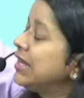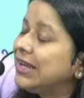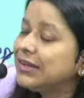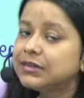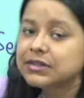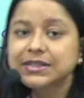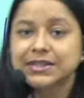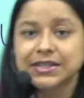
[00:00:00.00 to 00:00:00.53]
it is
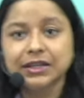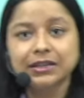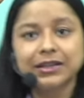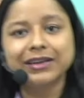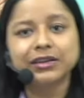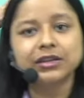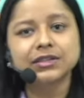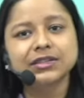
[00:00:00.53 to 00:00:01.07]
seen that
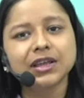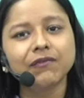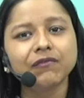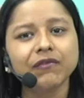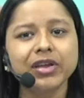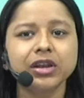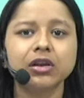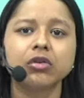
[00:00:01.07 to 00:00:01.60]
it's
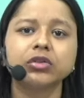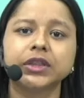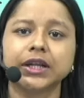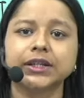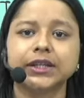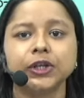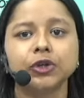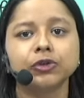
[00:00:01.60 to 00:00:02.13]
somewhere around
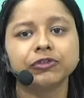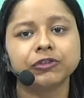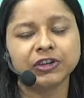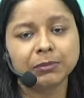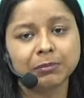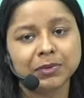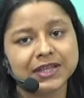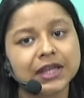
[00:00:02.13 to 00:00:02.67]
30 to
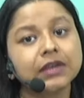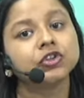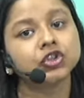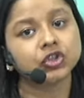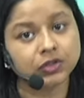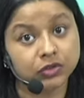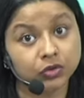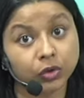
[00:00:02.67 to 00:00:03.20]
50%, which
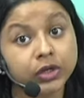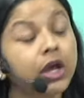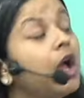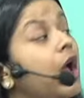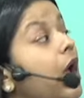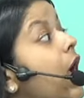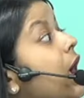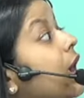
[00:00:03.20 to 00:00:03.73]
is good.
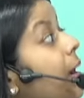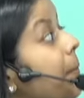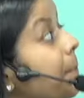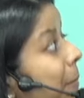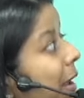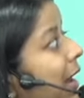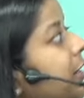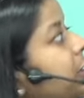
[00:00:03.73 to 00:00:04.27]
Compared to